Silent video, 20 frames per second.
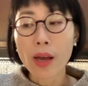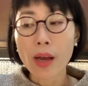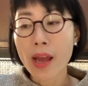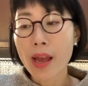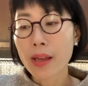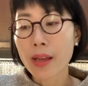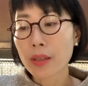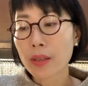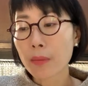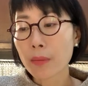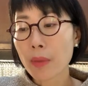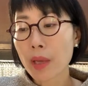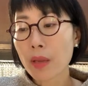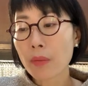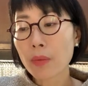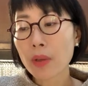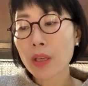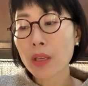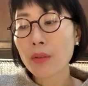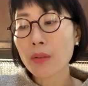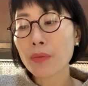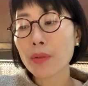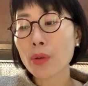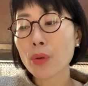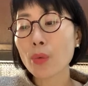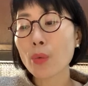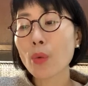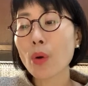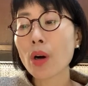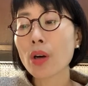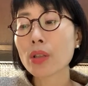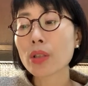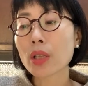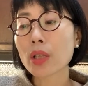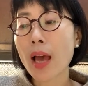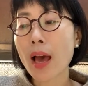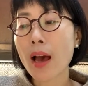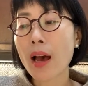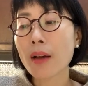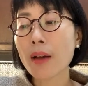And uh, maybe if you want to
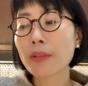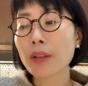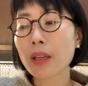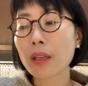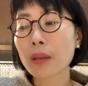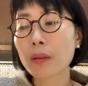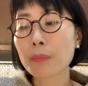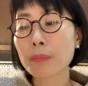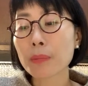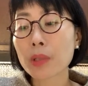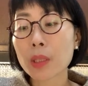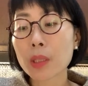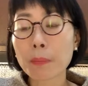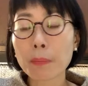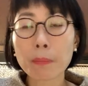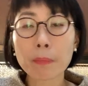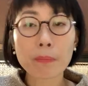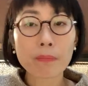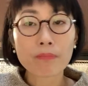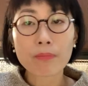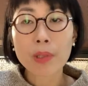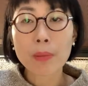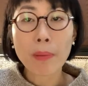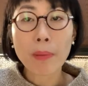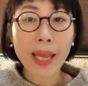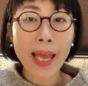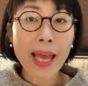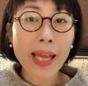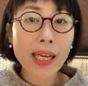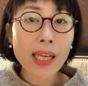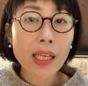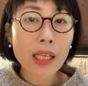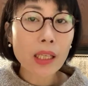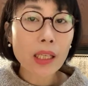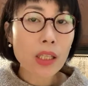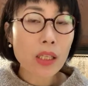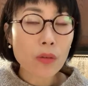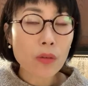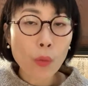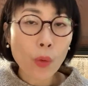have like a
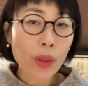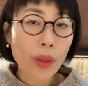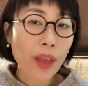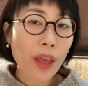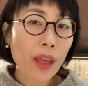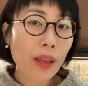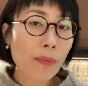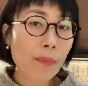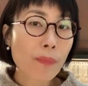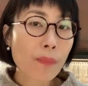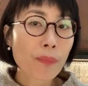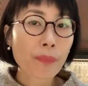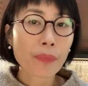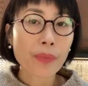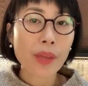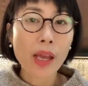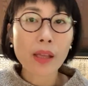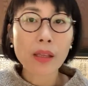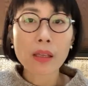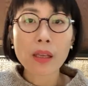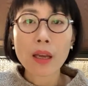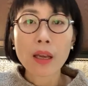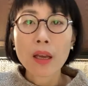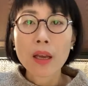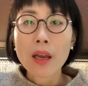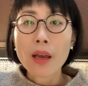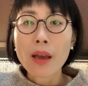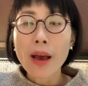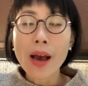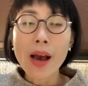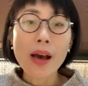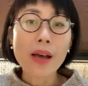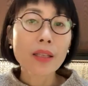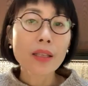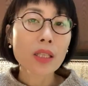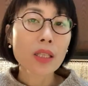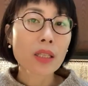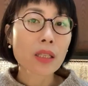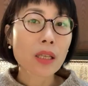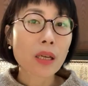spaghetti with it, then add
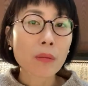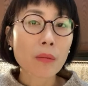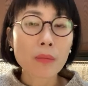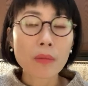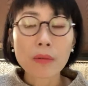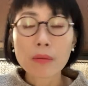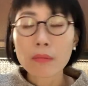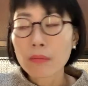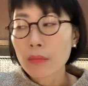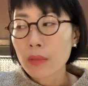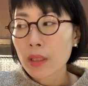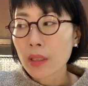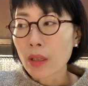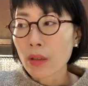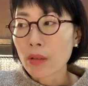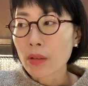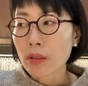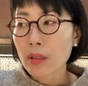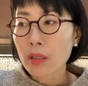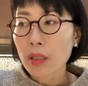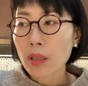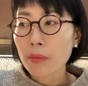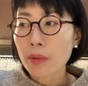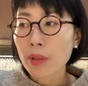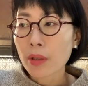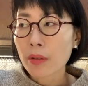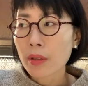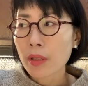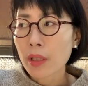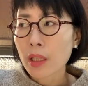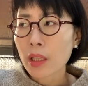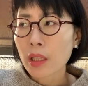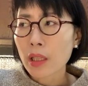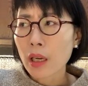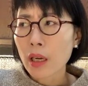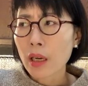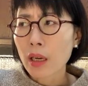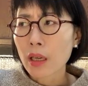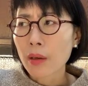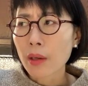some, you know, some of the
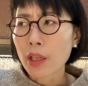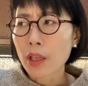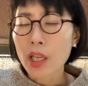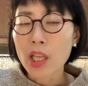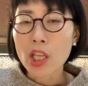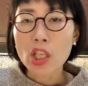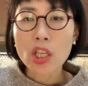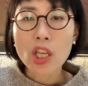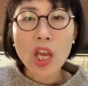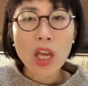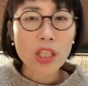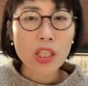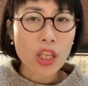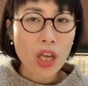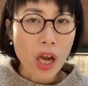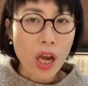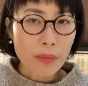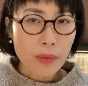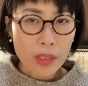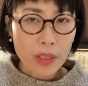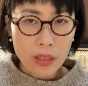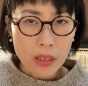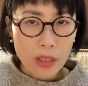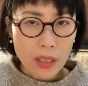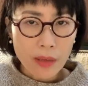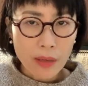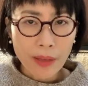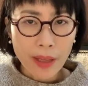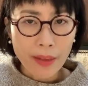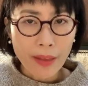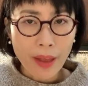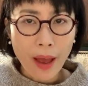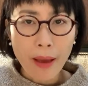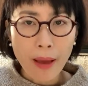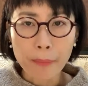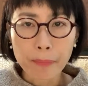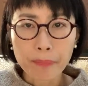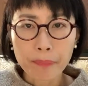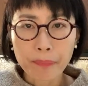uh, ketchups and stuff like that.